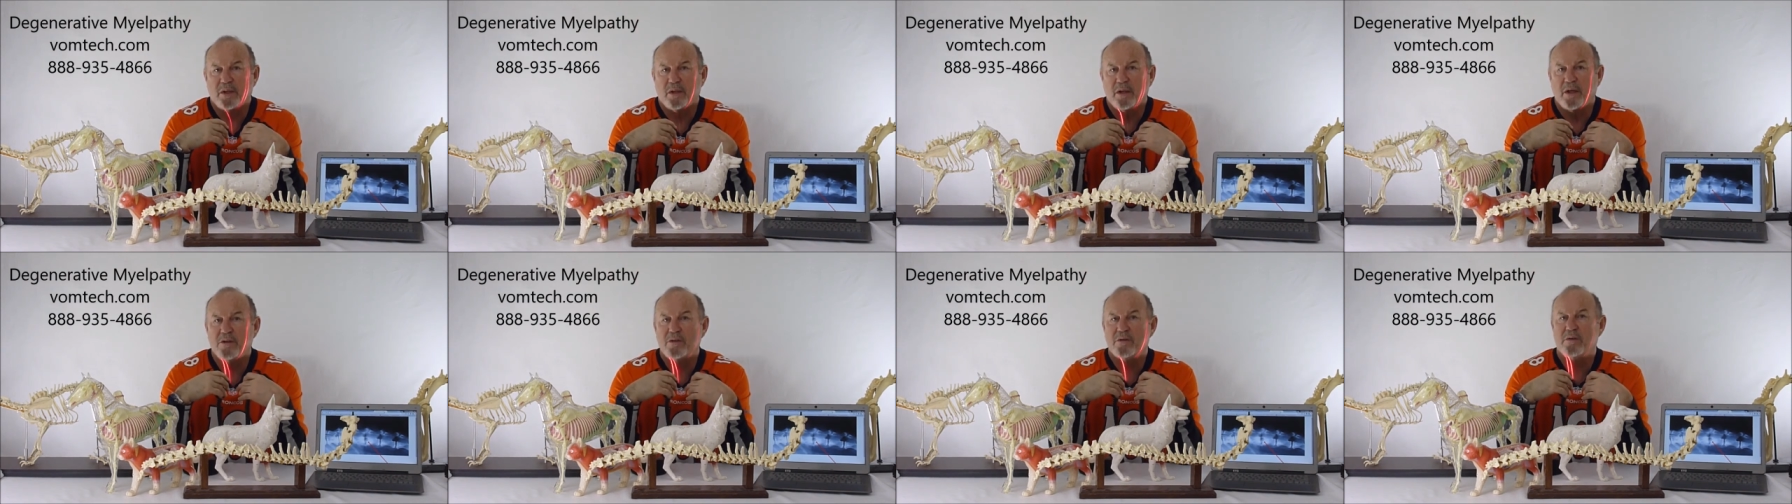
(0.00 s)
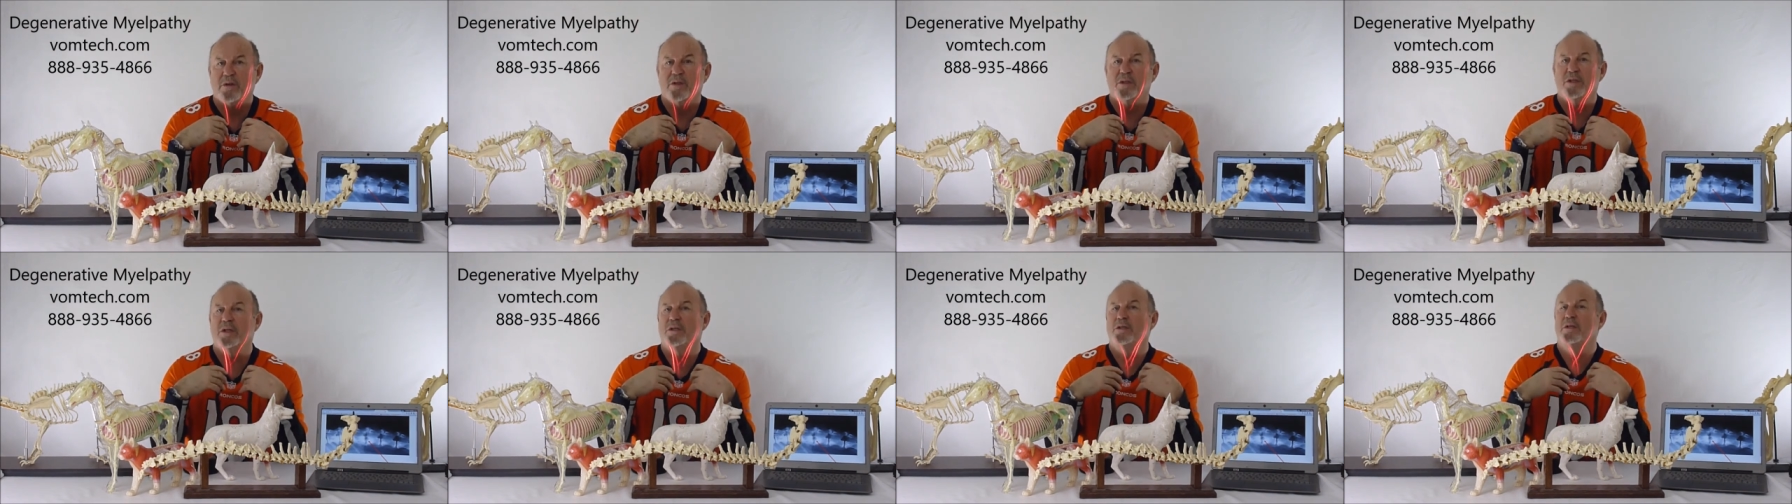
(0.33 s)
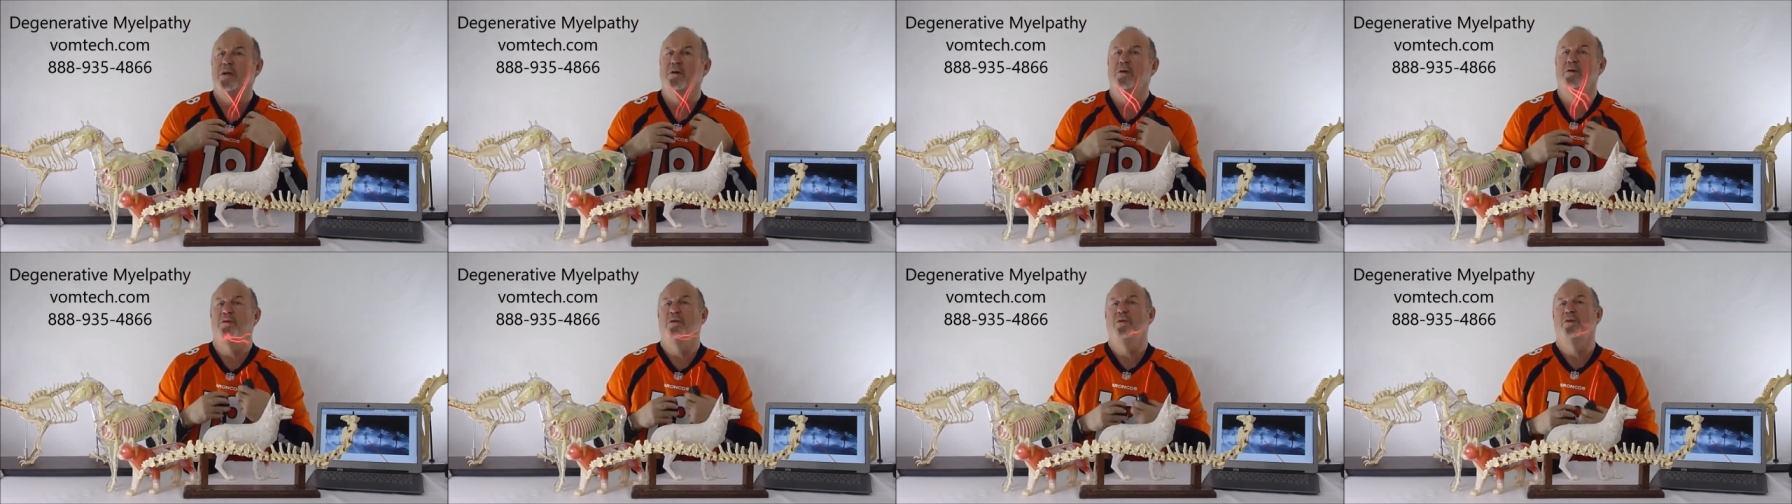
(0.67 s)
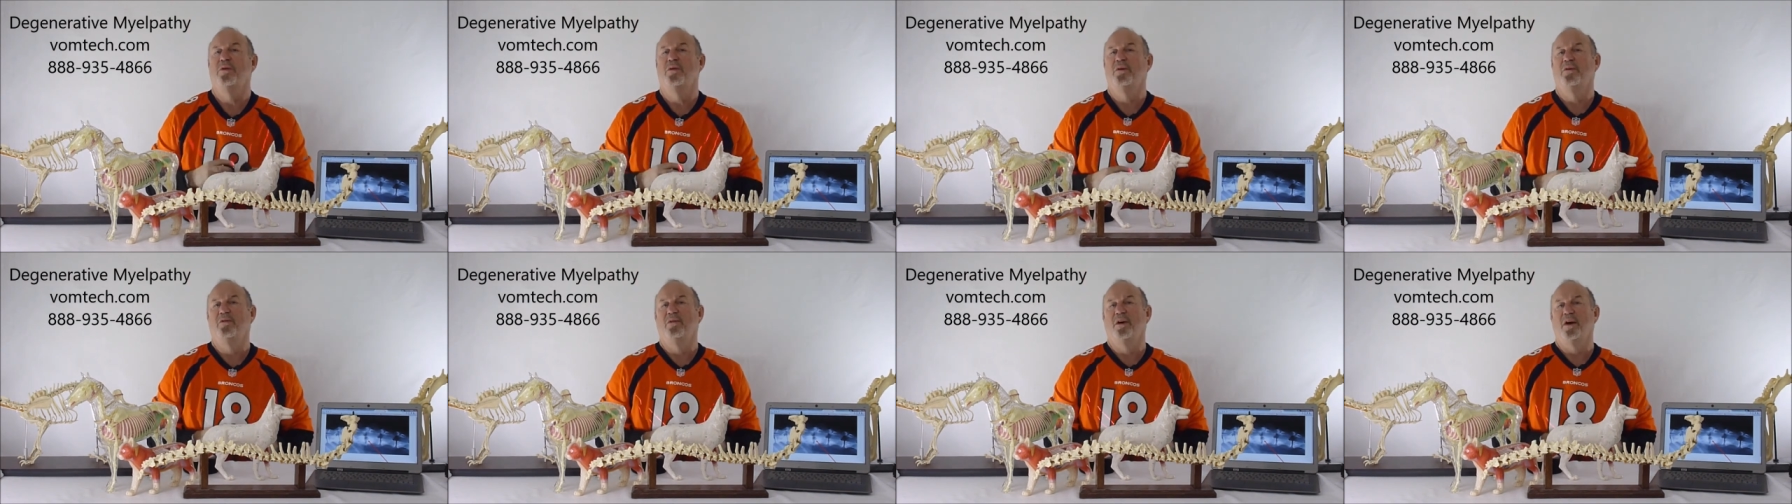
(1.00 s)
laser at
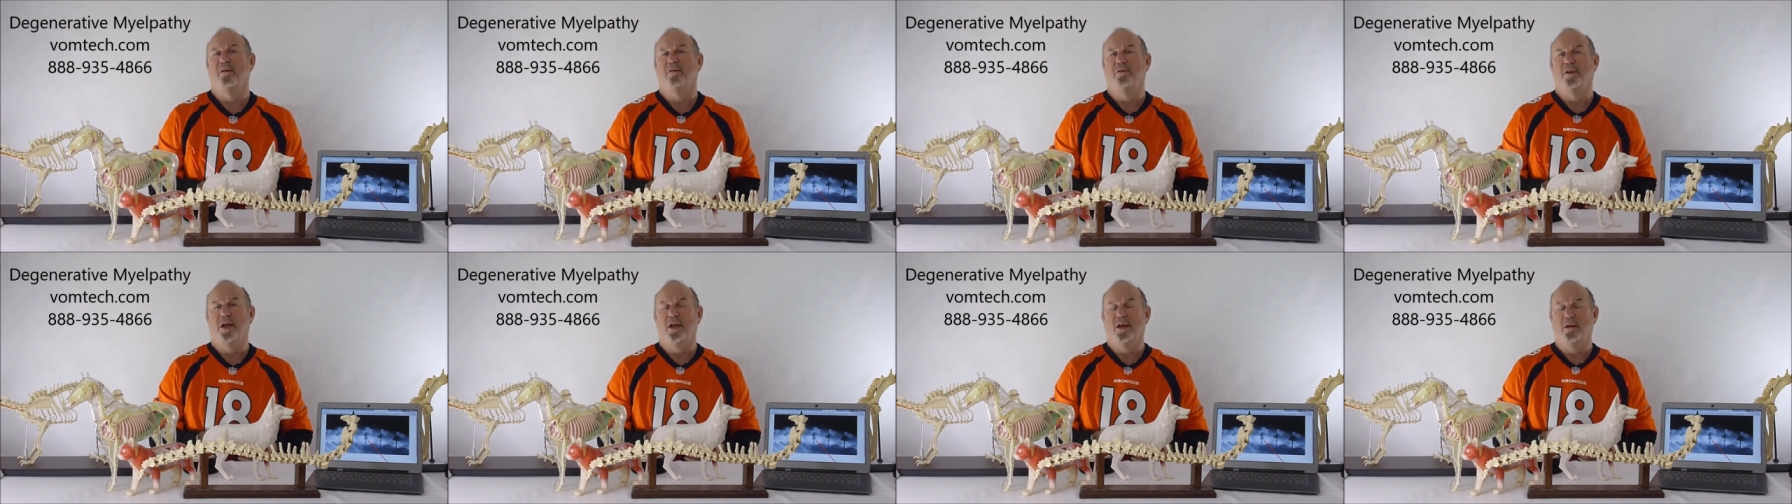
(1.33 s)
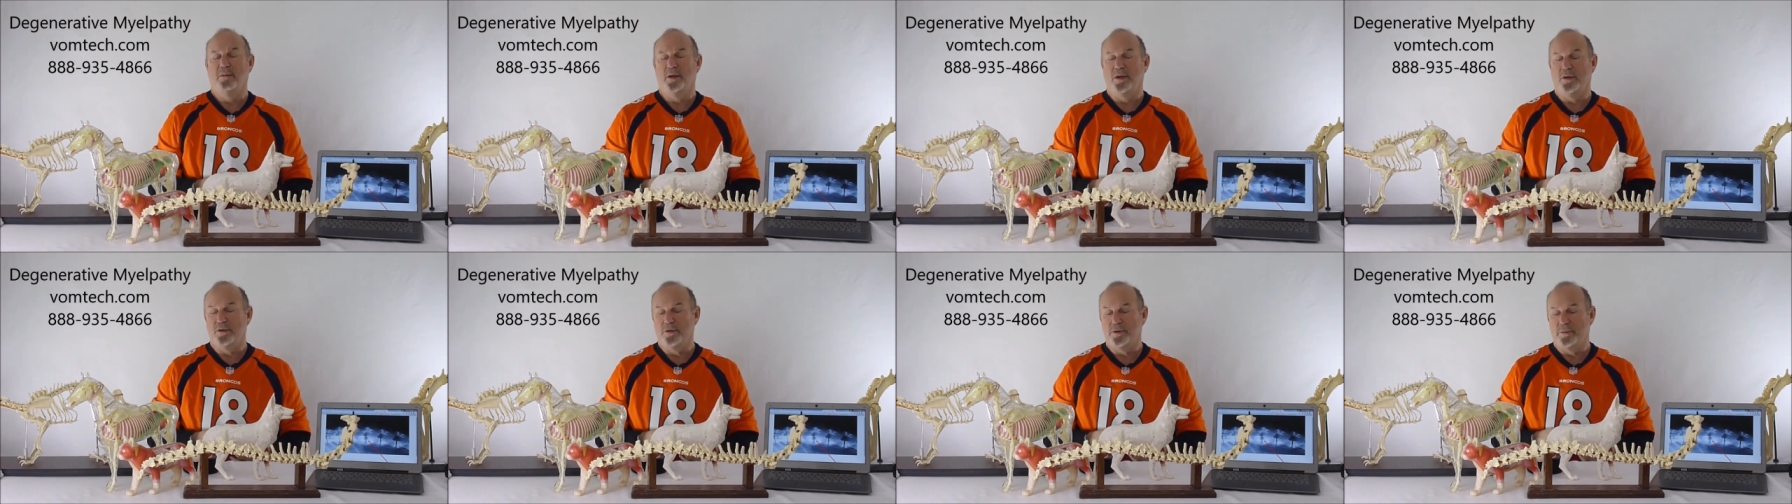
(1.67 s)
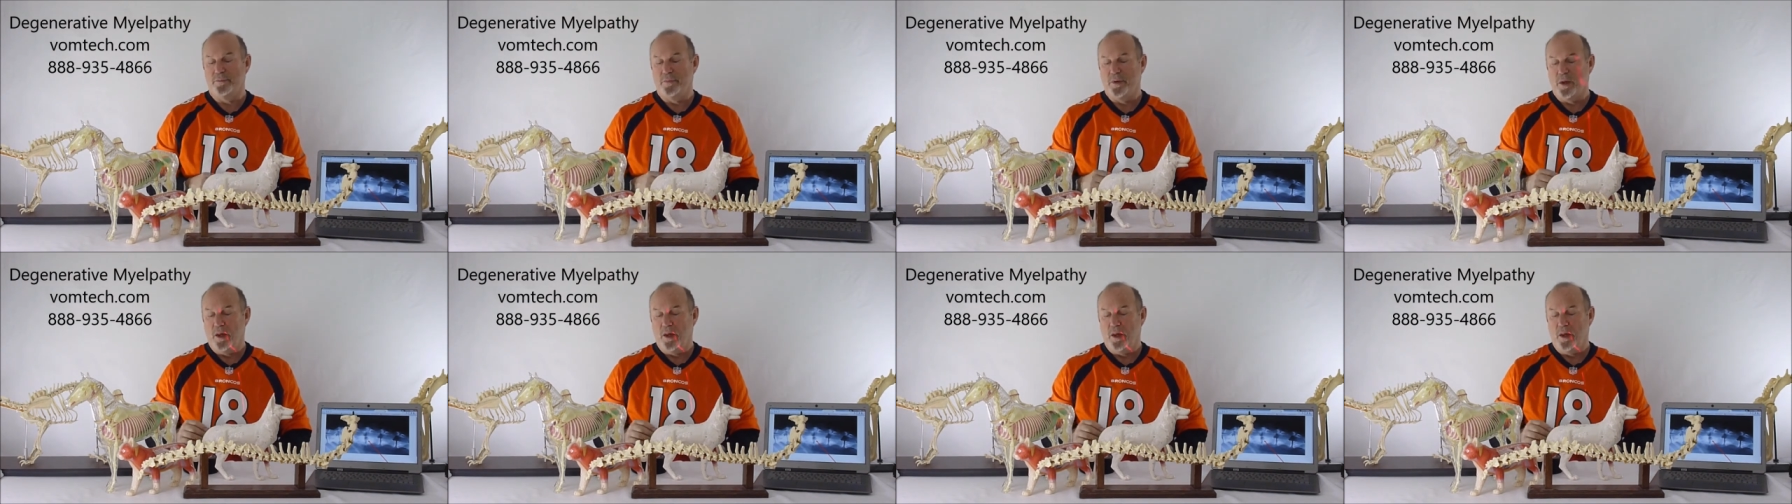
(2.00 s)
635 nanometers.